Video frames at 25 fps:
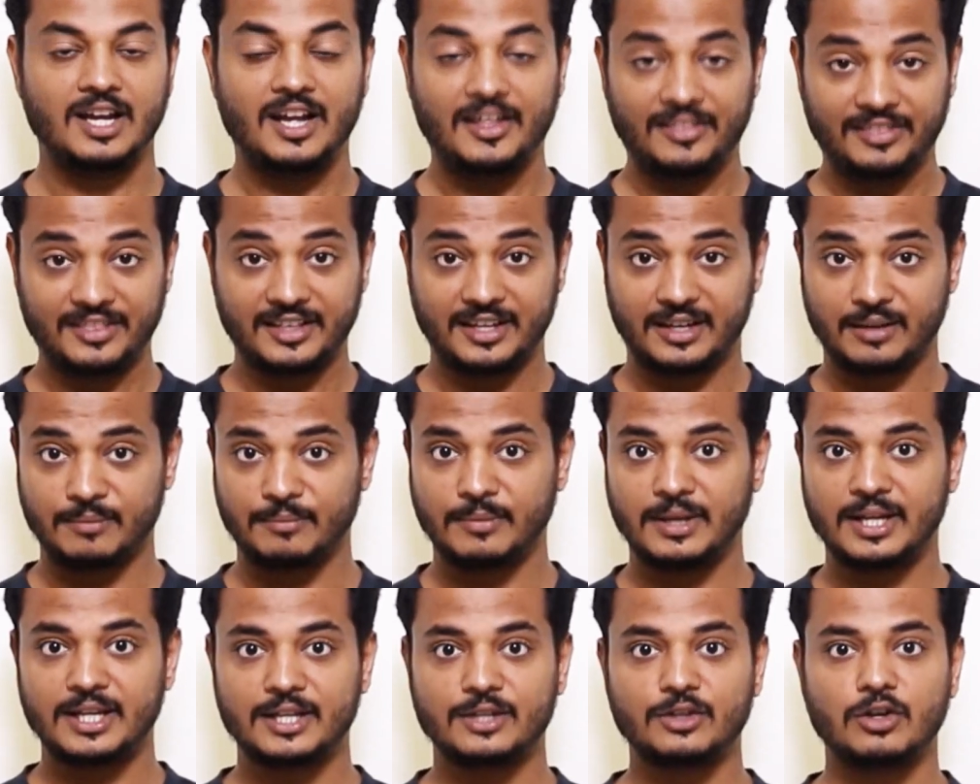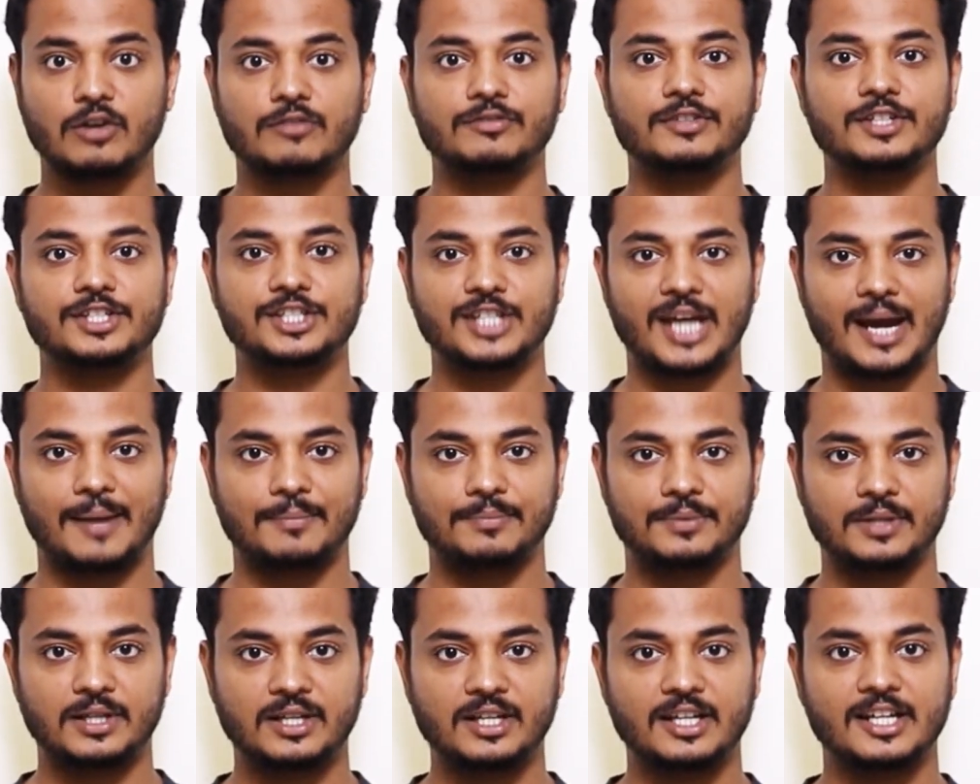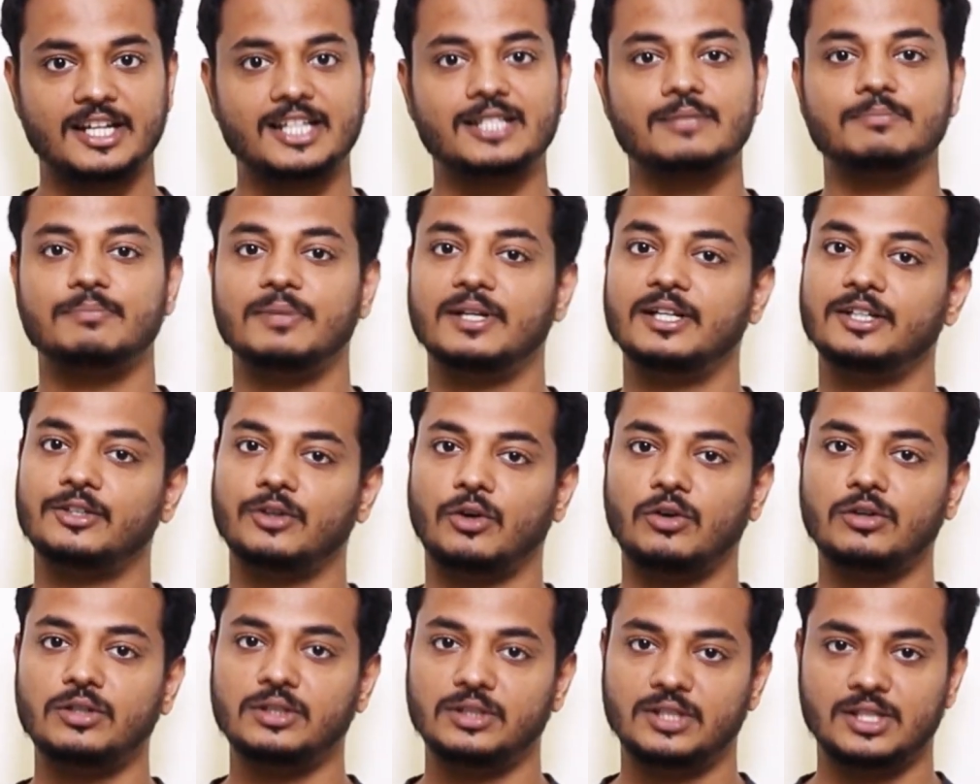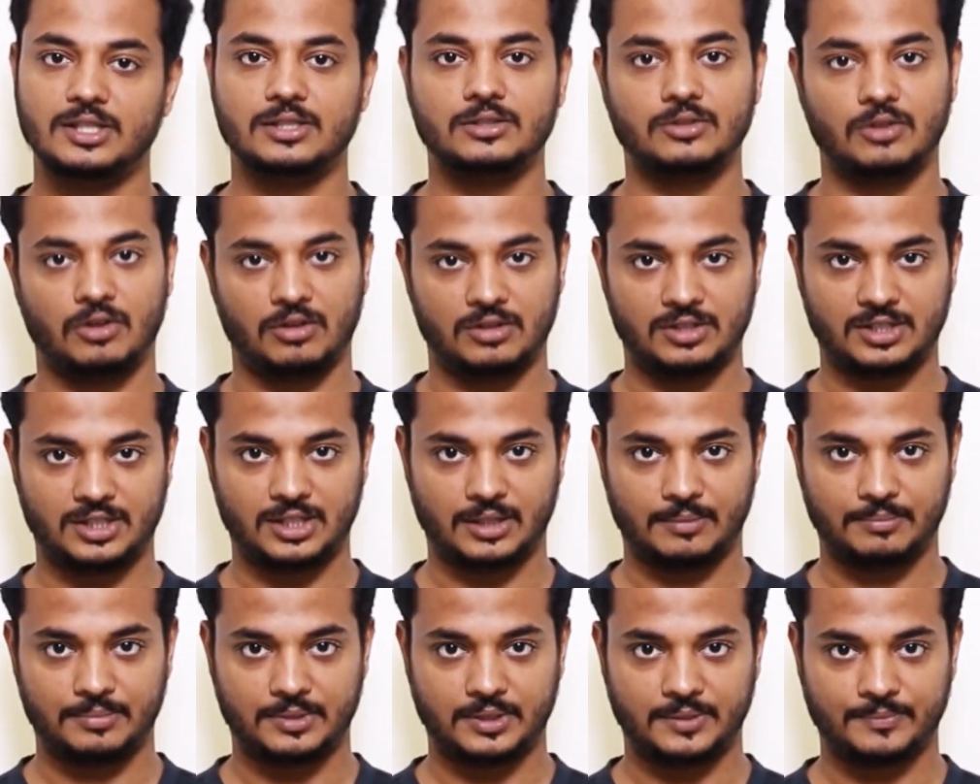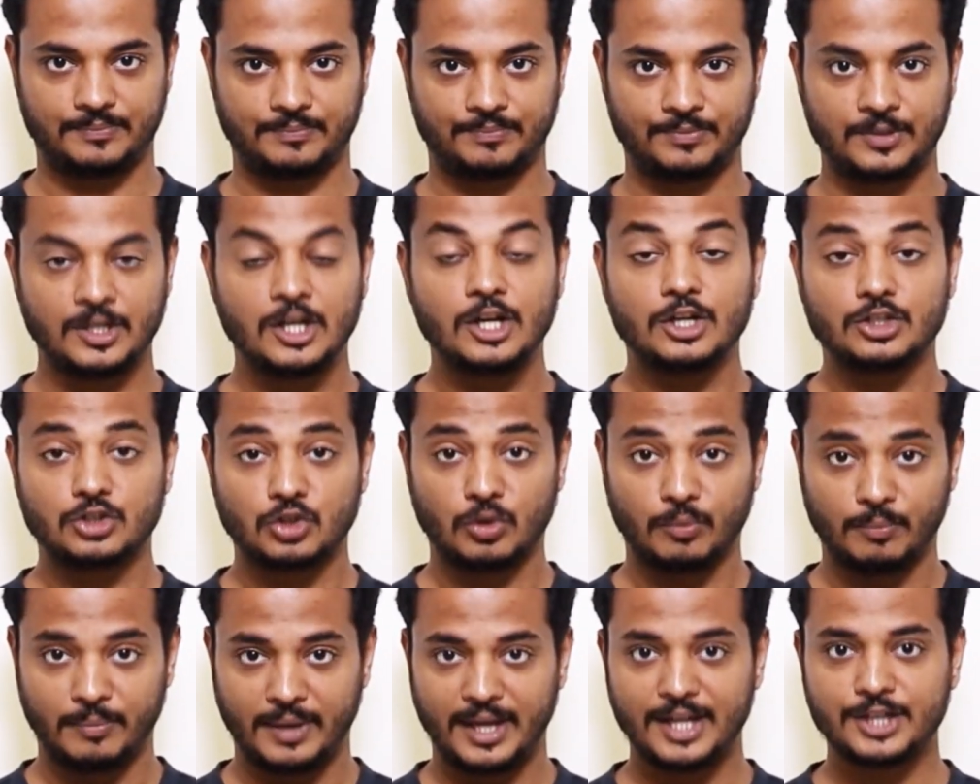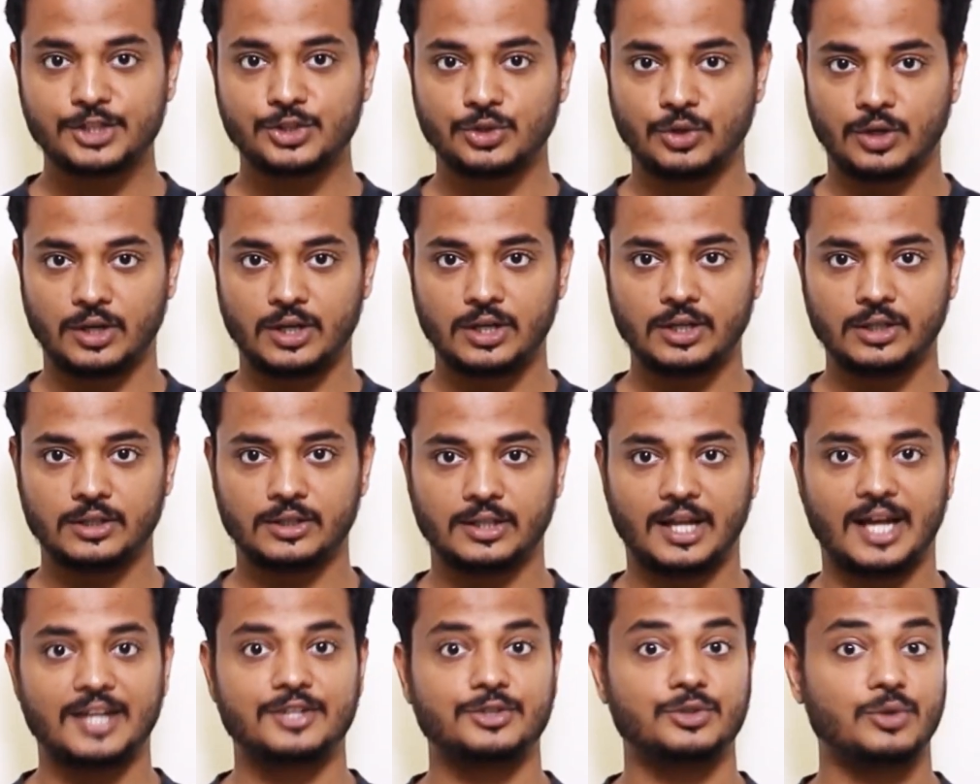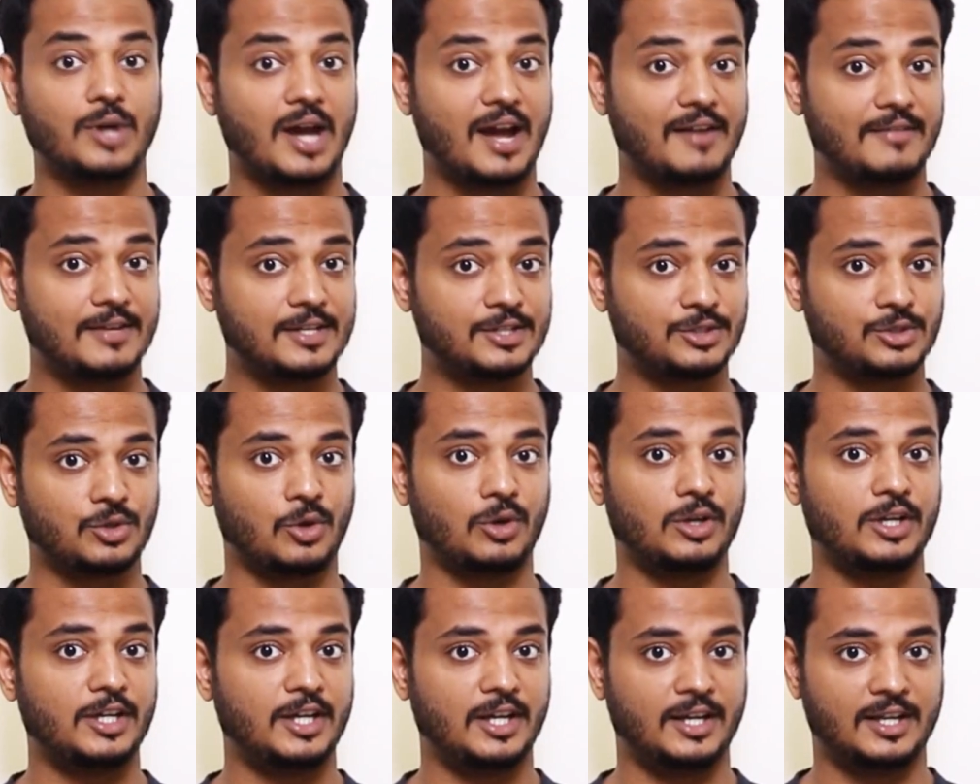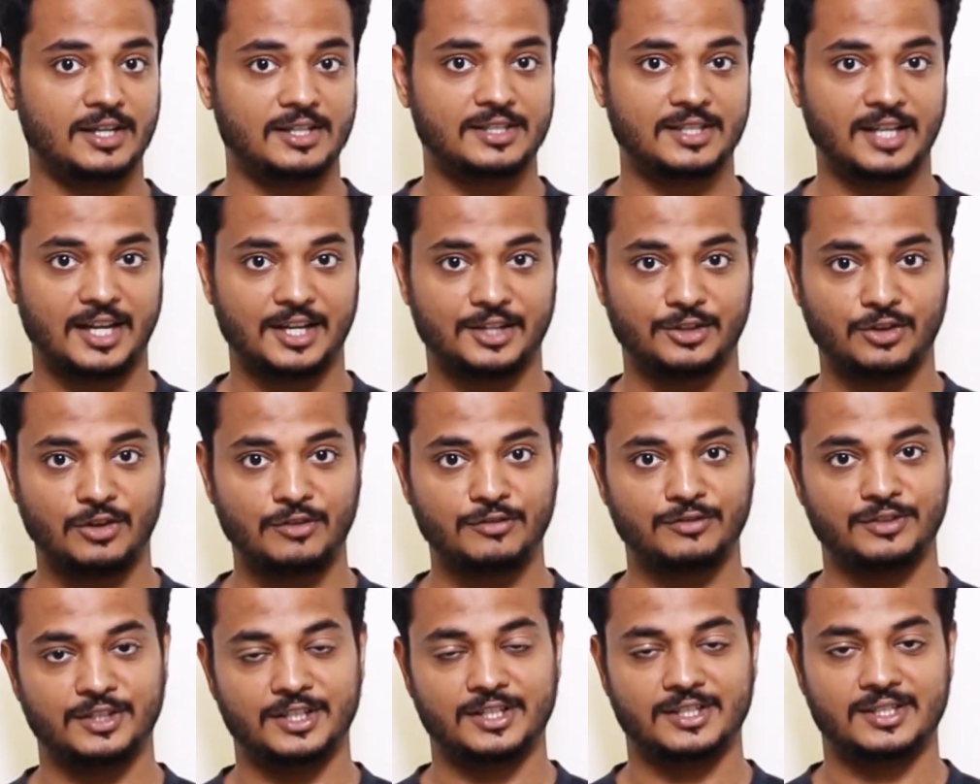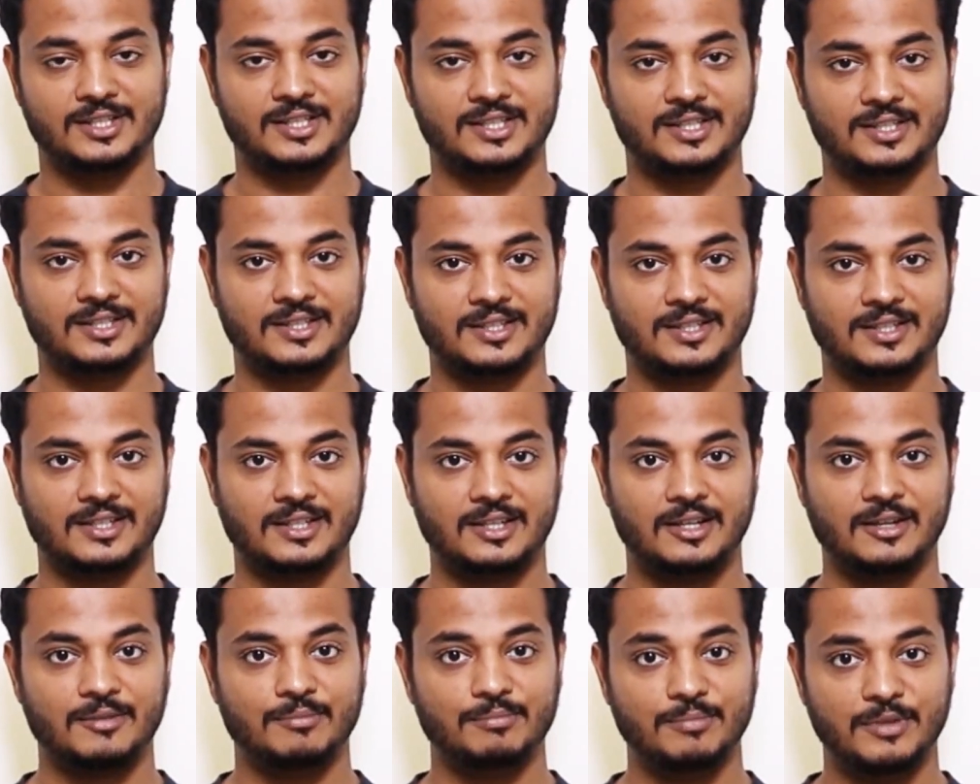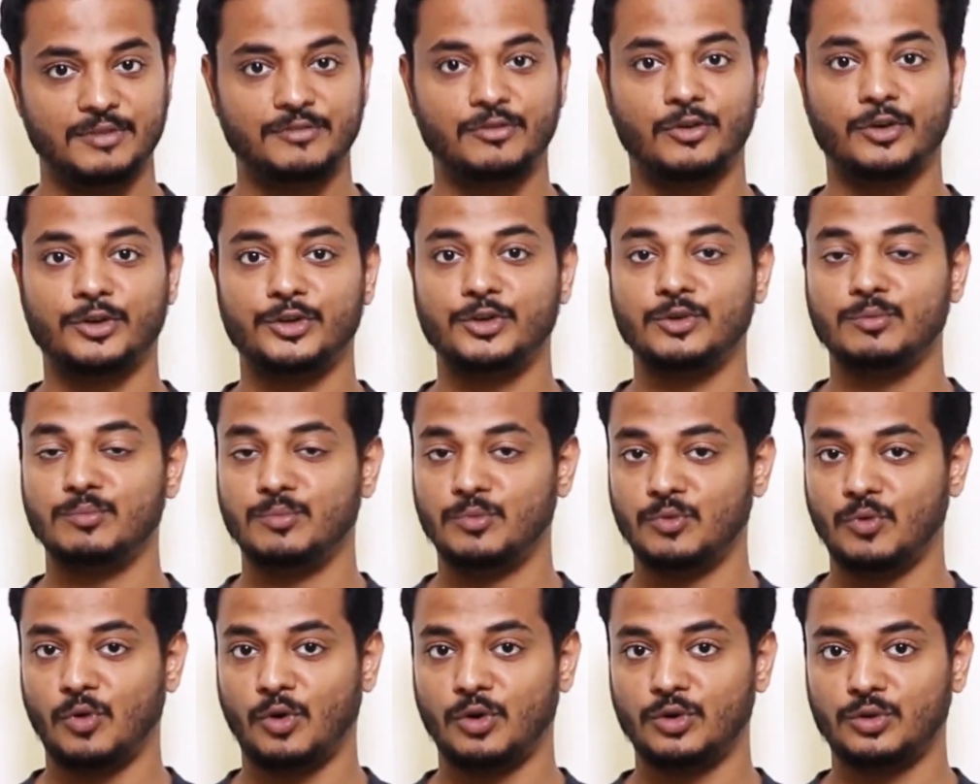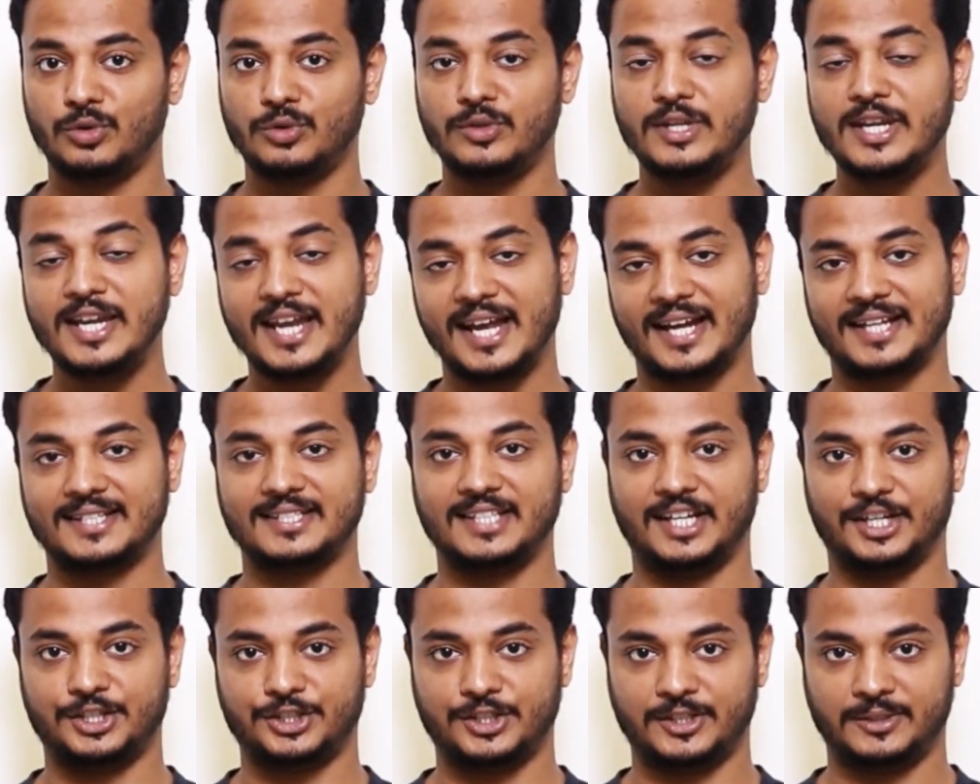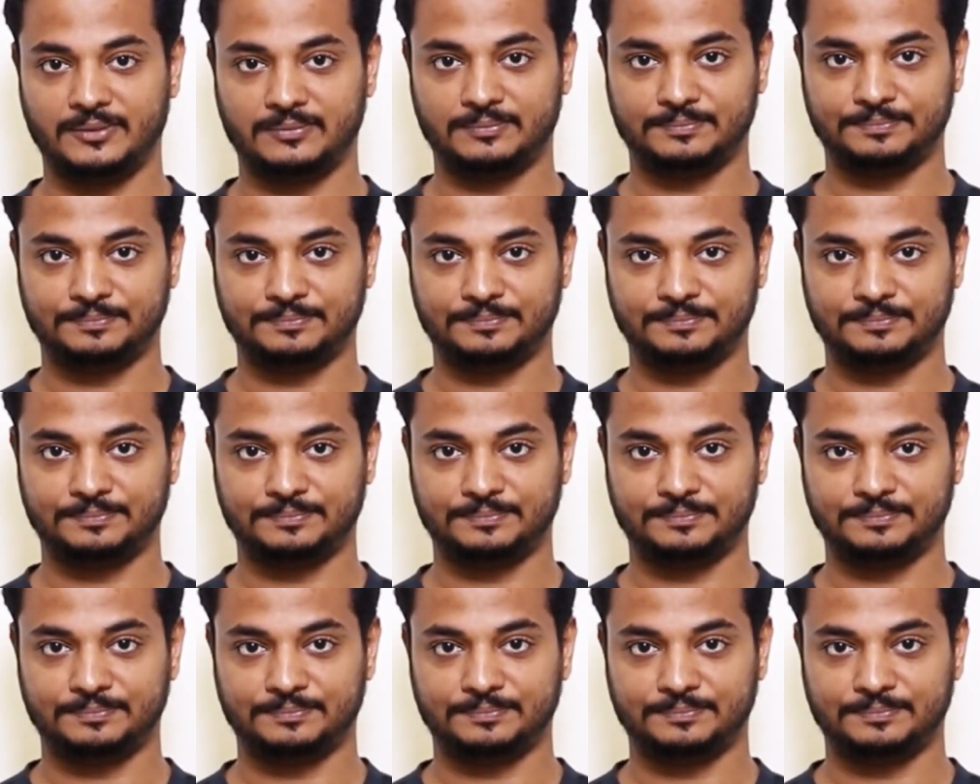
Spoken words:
The remaining of the chapter is built on this concept. So make sure that you have a solid understanding of this before you move on to the next section.